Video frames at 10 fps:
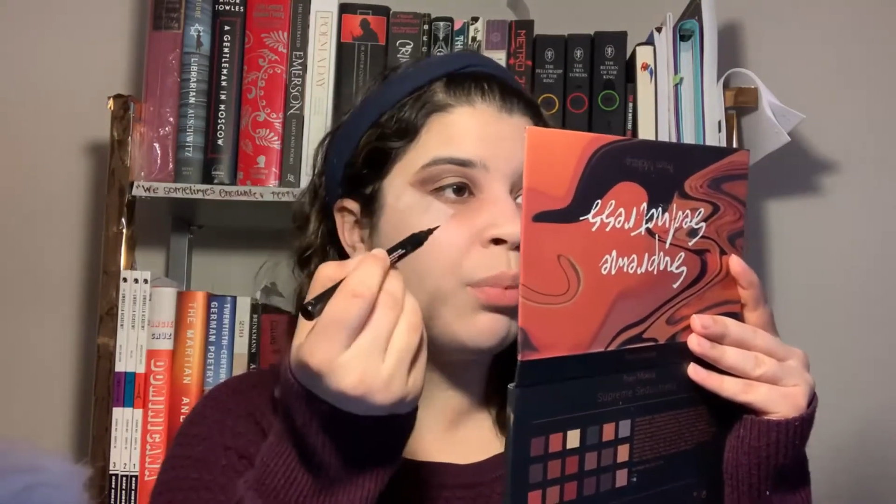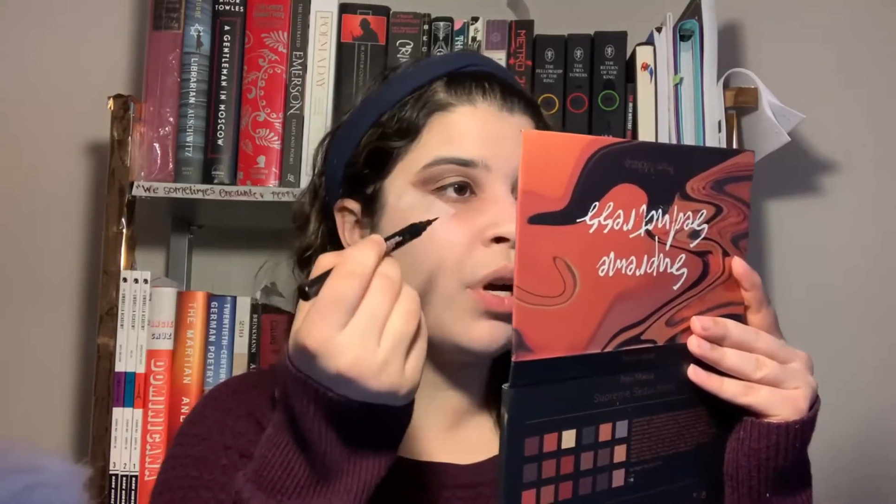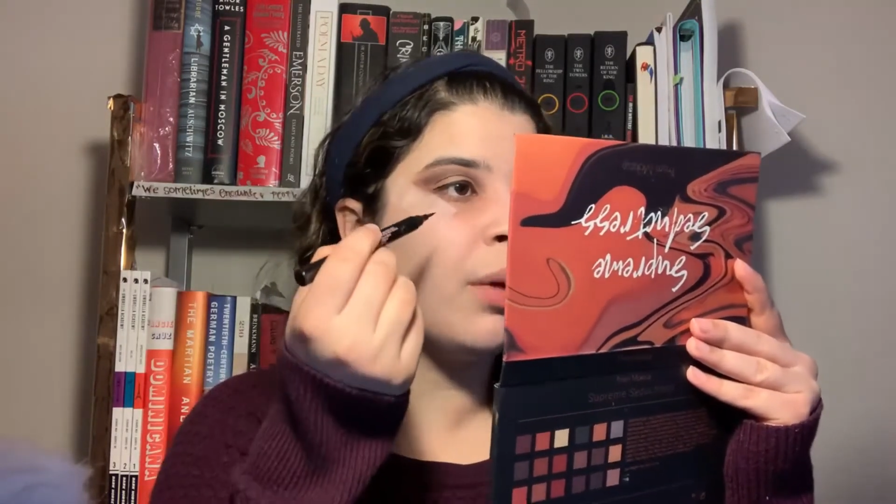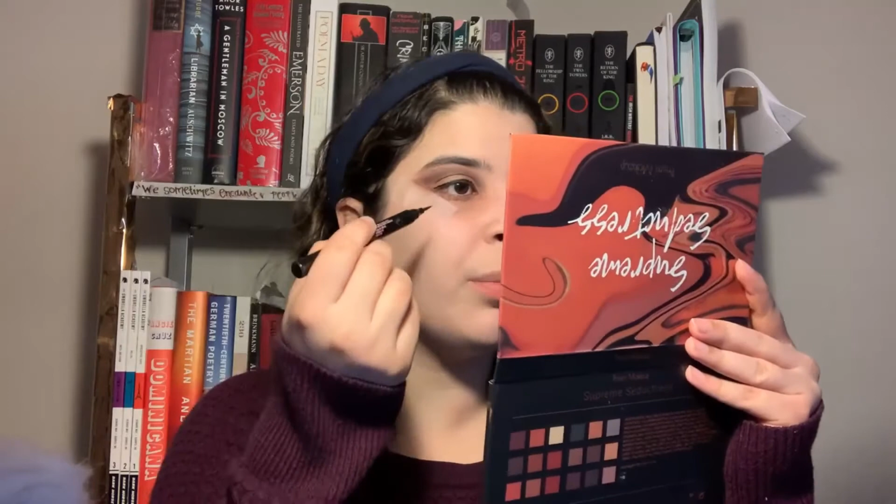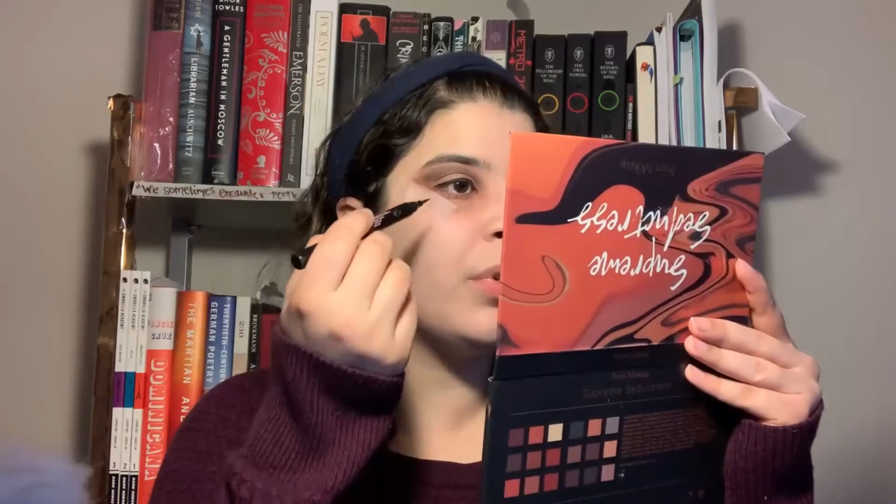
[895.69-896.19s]

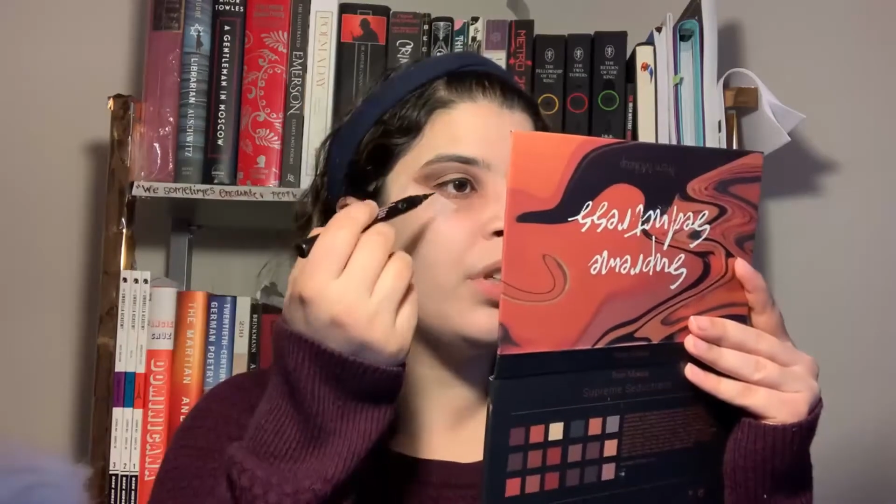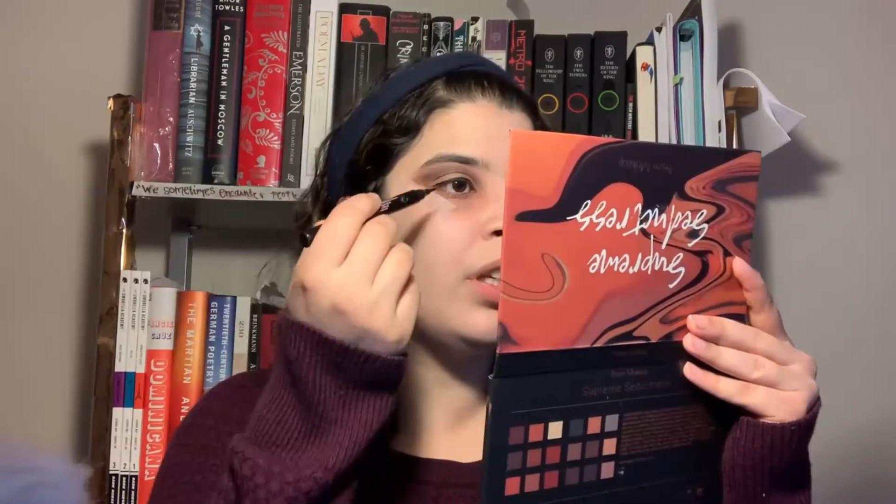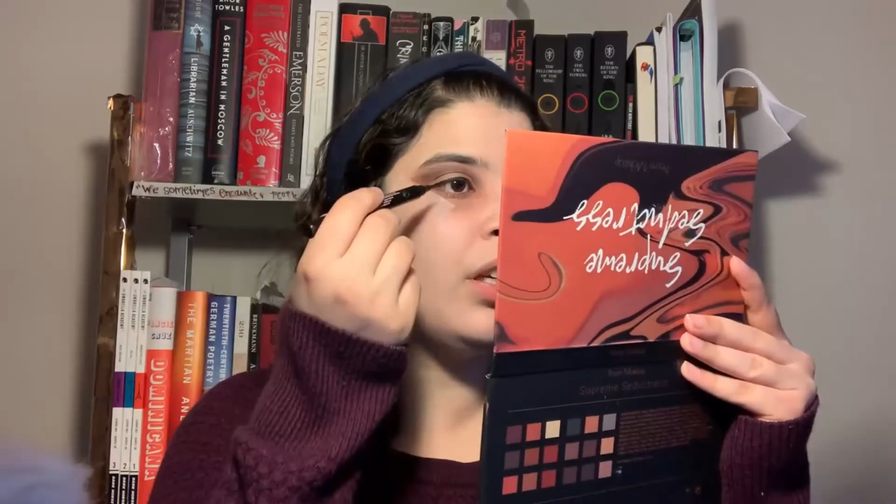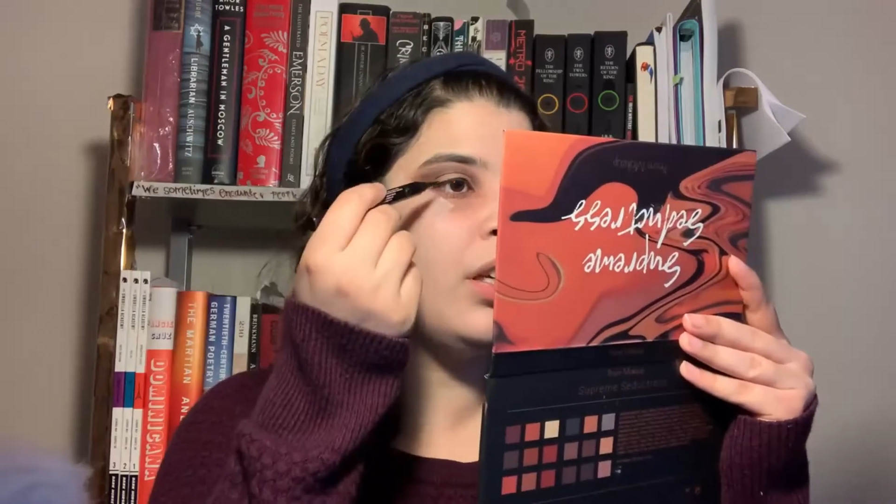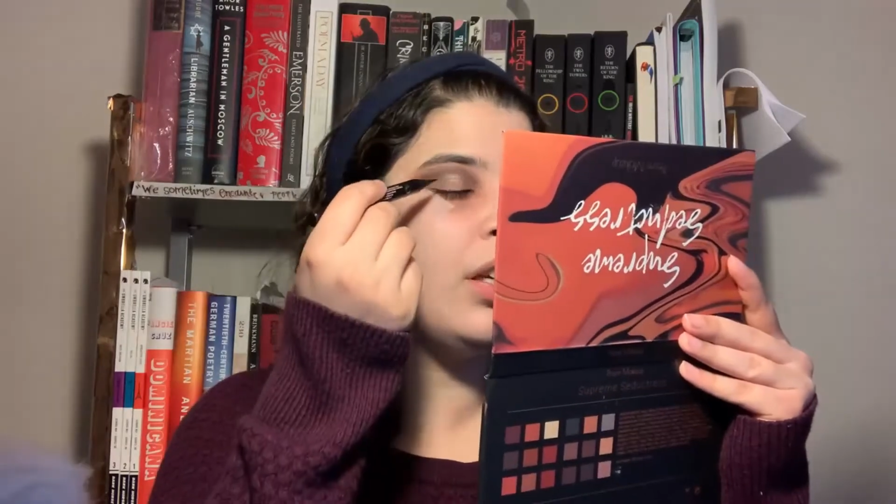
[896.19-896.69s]

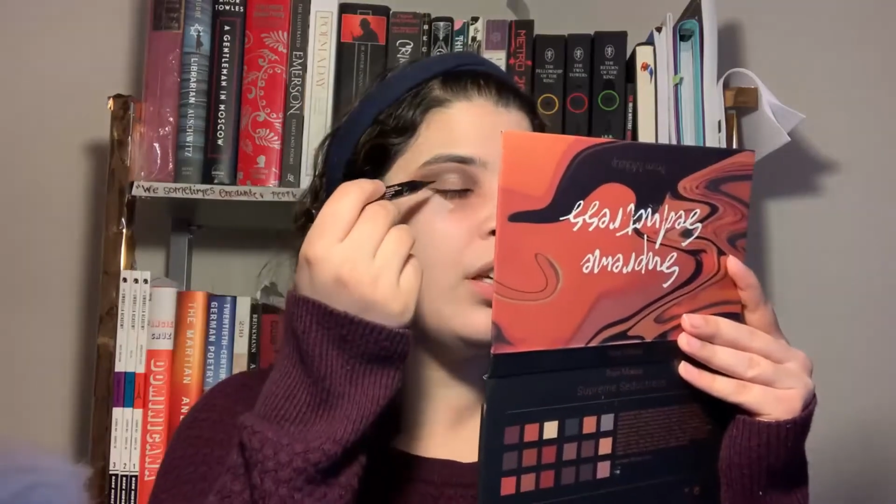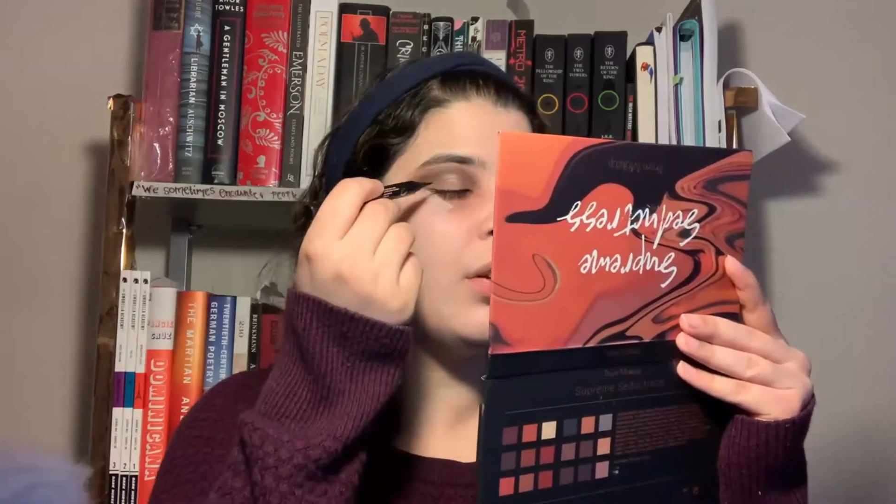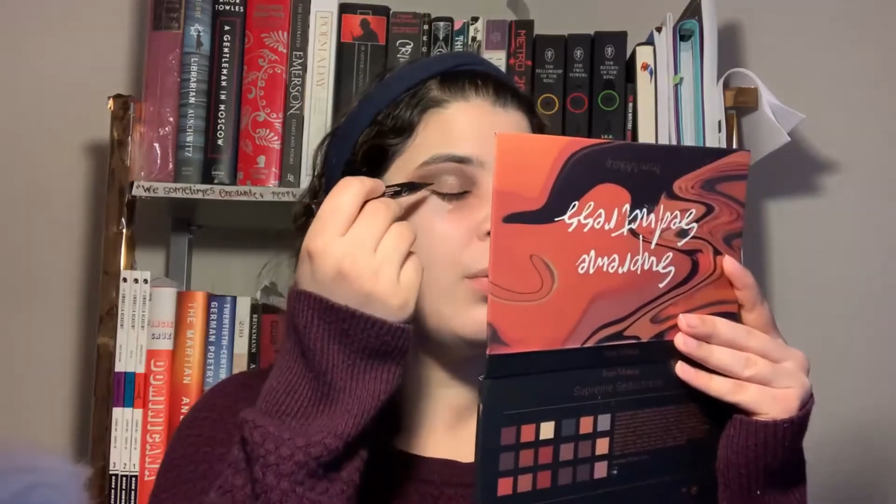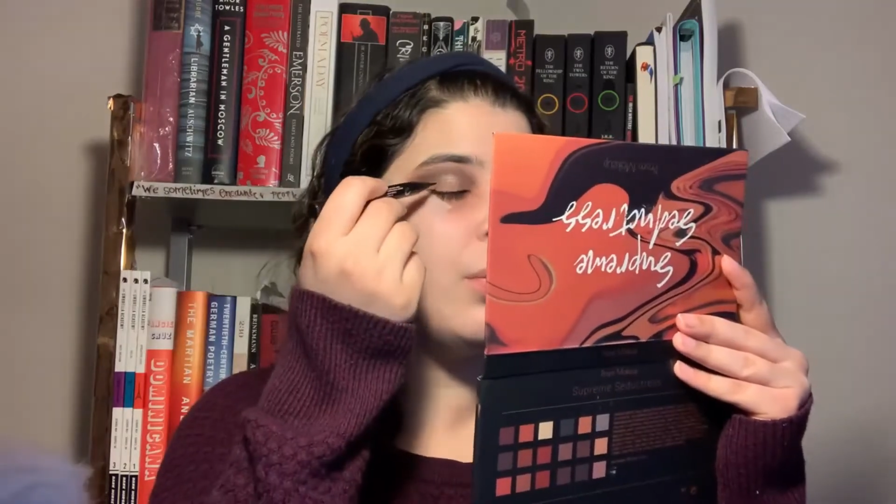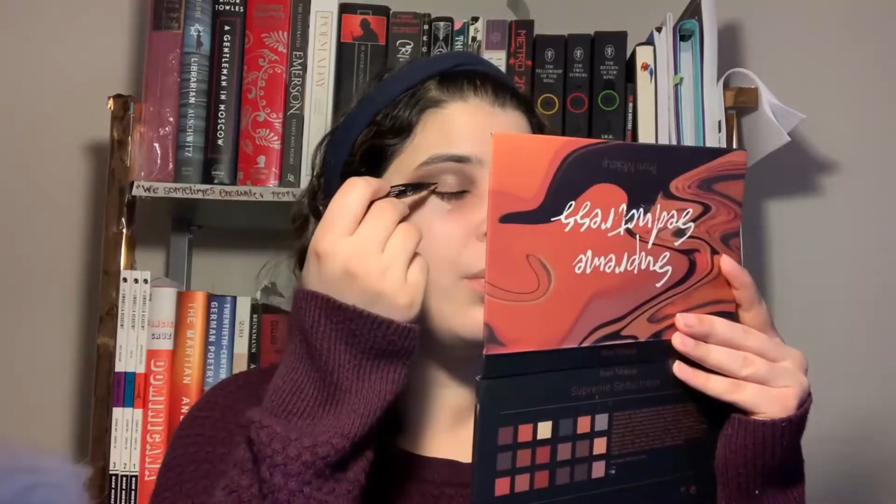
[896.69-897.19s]

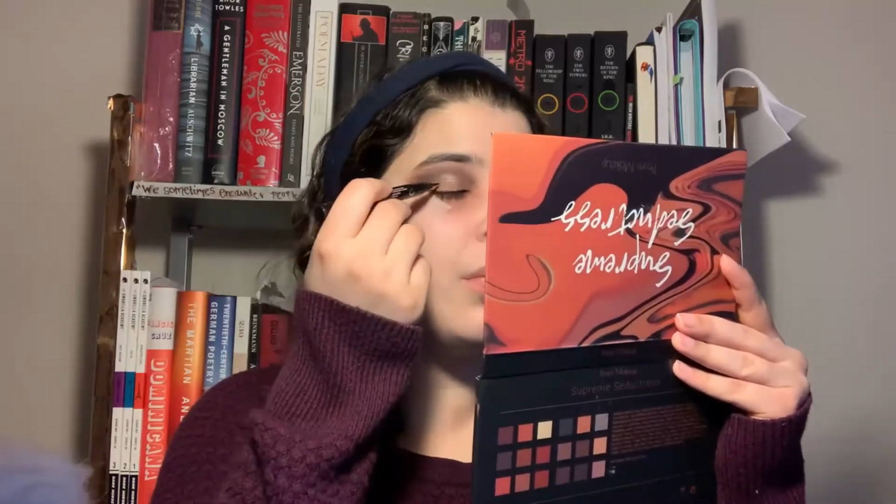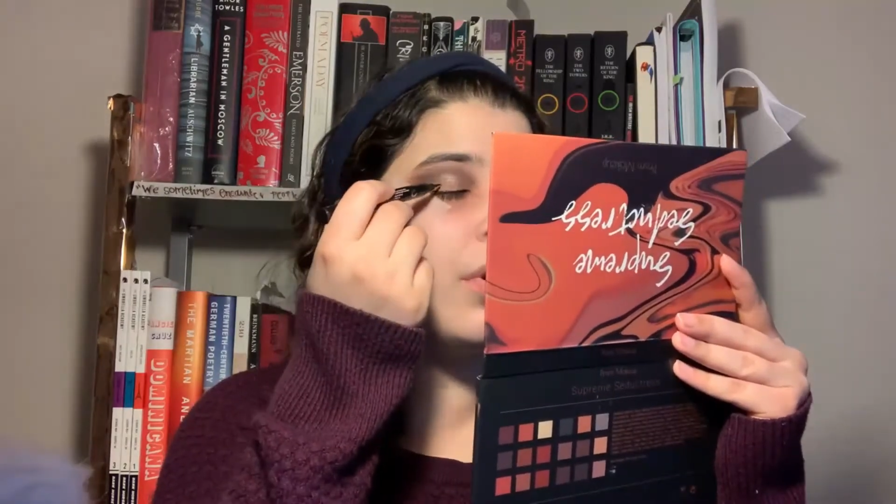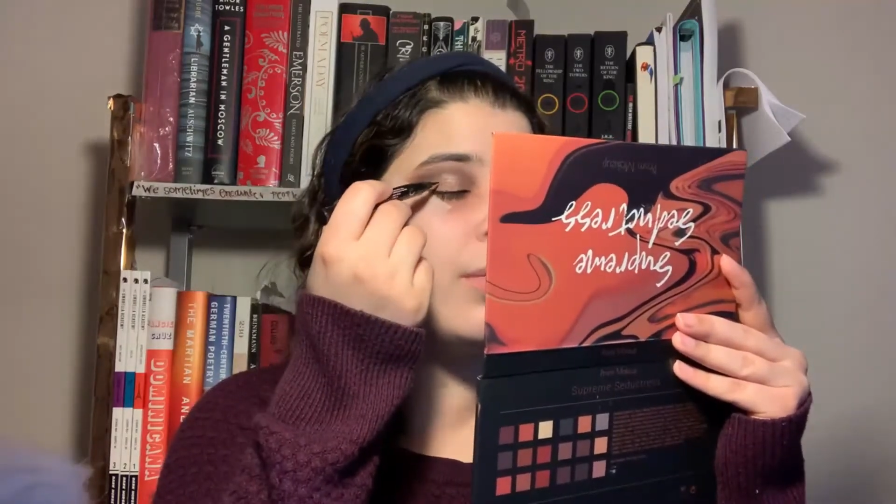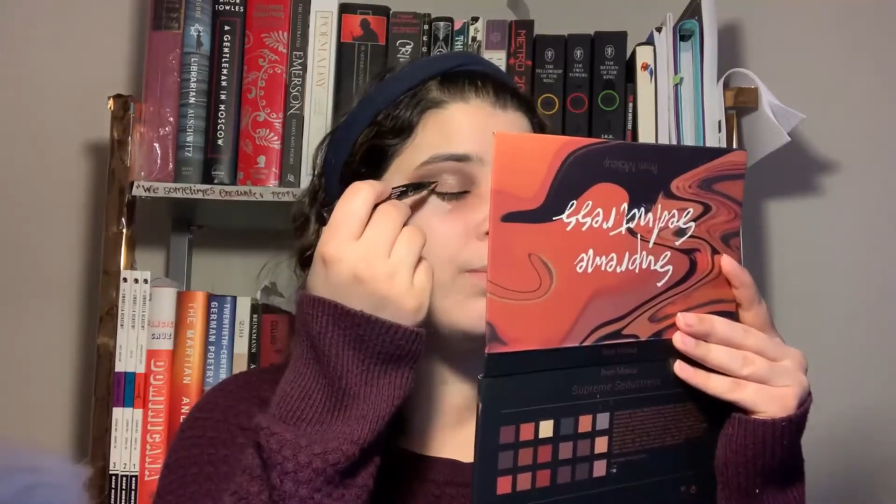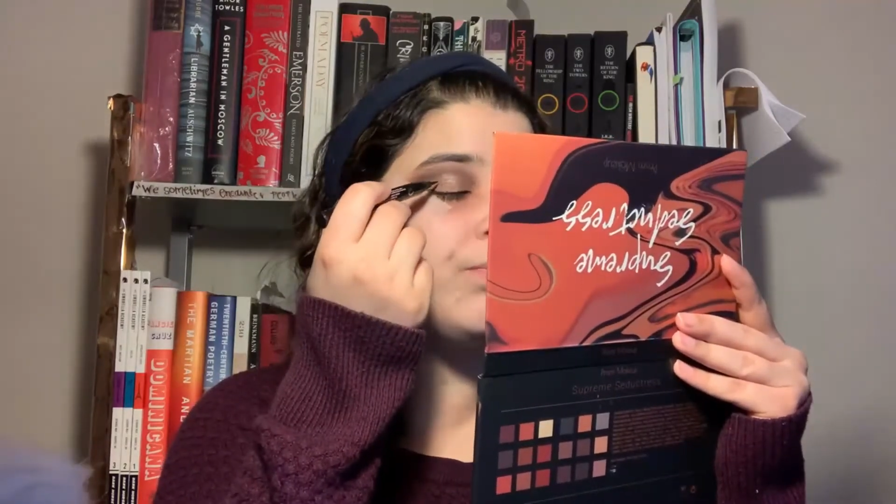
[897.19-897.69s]
properly,
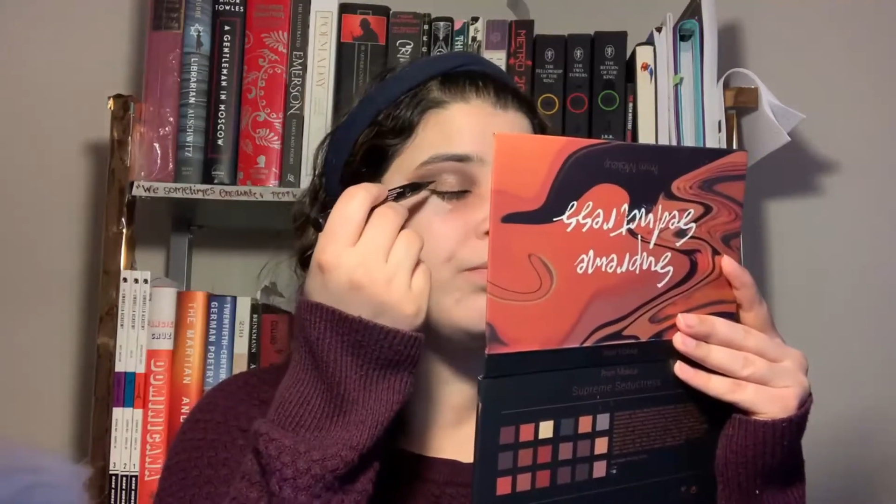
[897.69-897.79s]
or